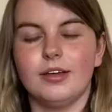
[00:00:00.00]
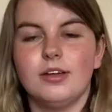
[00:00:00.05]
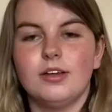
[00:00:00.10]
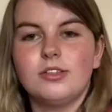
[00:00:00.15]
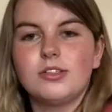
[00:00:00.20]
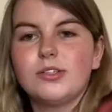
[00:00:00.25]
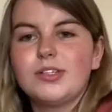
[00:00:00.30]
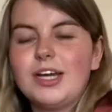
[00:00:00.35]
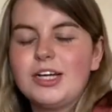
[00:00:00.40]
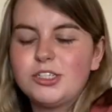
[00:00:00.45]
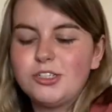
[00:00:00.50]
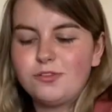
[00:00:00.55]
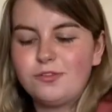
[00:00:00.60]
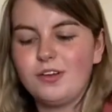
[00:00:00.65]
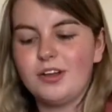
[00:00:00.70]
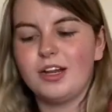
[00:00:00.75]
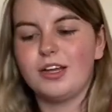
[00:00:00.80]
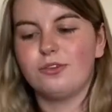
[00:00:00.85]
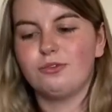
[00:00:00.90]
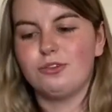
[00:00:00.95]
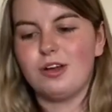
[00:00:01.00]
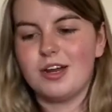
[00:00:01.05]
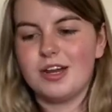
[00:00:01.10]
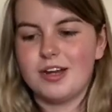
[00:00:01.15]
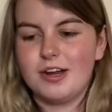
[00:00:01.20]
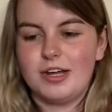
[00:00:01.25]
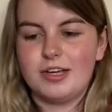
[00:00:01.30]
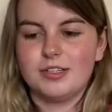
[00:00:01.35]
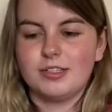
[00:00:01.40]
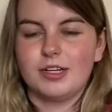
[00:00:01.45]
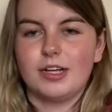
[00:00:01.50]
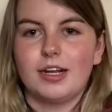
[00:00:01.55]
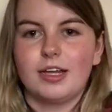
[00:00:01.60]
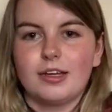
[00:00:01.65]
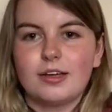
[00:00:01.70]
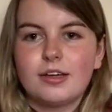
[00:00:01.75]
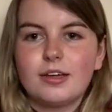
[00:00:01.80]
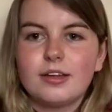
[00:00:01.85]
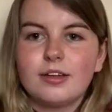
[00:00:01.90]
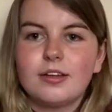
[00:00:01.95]
So they actually fit like really nicely.
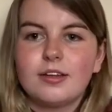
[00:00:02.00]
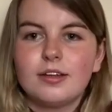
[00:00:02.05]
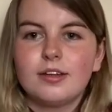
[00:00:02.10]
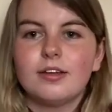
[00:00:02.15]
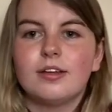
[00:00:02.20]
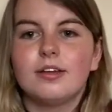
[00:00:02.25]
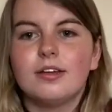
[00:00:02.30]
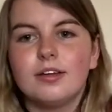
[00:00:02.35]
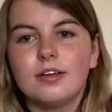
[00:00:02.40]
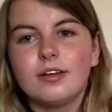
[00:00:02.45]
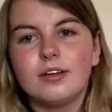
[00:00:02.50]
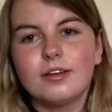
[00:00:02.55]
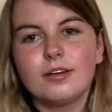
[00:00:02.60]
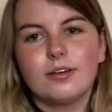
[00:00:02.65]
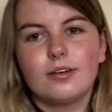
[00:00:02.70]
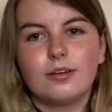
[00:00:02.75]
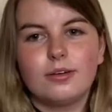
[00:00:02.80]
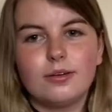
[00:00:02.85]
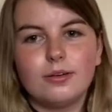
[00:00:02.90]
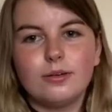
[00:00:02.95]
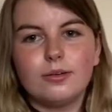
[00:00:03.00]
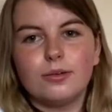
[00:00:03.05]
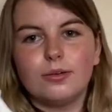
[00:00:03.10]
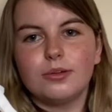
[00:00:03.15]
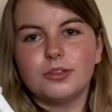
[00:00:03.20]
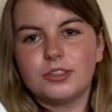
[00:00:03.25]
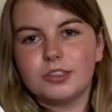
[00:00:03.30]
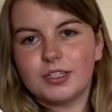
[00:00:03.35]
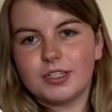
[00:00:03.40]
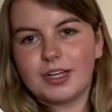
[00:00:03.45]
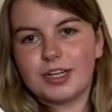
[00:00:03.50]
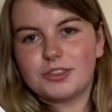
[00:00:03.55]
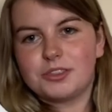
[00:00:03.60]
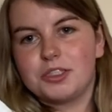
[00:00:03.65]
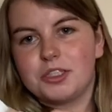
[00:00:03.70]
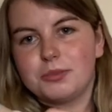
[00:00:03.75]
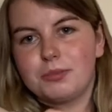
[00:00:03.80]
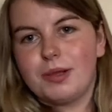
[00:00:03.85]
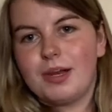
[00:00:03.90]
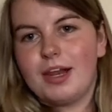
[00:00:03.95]
Like, oh jeez, I can't
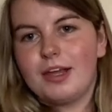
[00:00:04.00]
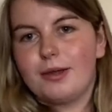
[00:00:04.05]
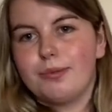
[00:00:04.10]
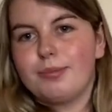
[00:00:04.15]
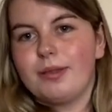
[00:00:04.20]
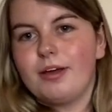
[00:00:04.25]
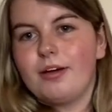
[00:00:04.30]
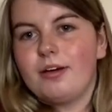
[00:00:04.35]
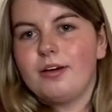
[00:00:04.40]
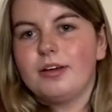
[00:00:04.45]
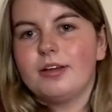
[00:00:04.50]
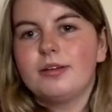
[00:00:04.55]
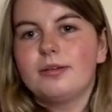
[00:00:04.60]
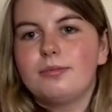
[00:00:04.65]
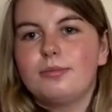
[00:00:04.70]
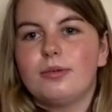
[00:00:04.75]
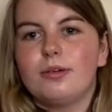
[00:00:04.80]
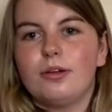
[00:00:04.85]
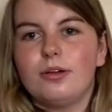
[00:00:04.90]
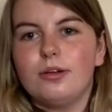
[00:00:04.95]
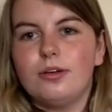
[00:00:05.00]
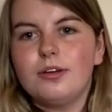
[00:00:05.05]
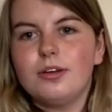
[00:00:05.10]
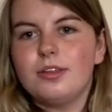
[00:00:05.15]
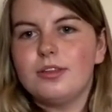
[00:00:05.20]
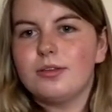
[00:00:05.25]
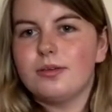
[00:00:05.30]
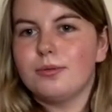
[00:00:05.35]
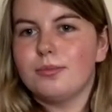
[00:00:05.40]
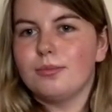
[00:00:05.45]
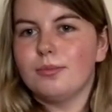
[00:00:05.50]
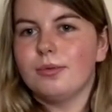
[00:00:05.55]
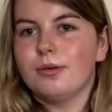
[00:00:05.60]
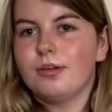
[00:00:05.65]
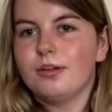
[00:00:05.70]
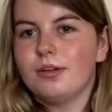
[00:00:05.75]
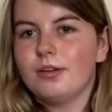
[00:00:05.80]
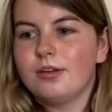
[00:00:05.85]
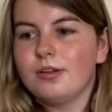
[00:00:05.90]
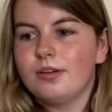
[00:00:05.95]
stretch my leg up that high. But look at them.
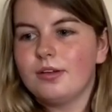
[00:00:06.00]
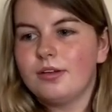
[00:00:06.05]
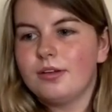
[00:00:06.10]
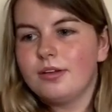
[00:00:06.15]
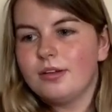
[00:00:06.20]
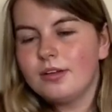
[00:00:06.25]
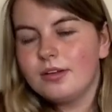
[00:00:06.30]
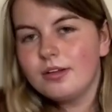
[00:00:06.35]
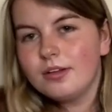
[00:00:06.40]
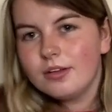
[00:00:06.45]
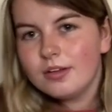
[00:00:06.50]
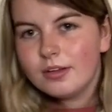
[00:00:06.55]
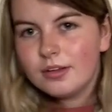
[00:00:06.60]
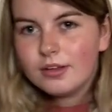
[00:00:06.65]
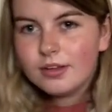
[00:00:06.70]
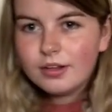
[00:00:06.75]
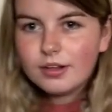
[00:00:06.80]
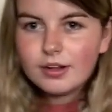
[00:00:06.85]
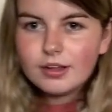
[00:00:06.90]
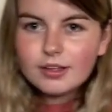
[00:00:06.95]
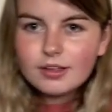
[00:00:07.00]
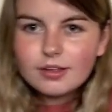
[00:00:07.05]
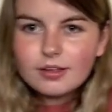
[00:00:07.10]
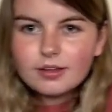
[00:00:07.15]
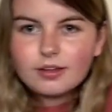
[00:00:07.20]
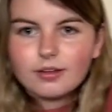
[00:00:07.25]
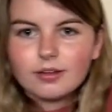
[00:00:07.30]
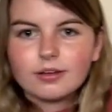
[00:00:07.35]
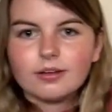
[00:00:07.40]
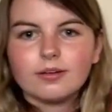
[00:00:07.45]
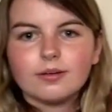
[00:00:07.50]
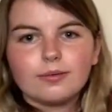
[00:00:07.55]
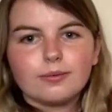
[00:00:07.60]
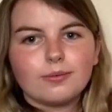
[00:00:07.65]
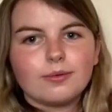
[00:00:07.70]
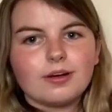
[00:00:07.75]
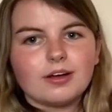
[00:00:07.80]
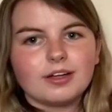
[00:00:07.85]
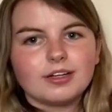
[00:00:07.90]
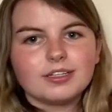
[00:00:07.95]
Like,
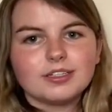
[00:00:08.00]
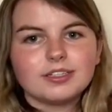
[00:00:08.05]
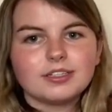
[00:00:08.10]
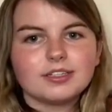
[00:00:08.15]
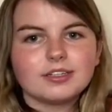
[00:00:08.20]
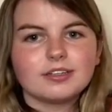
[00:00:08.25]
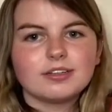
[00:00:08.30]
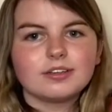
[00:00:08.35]
what?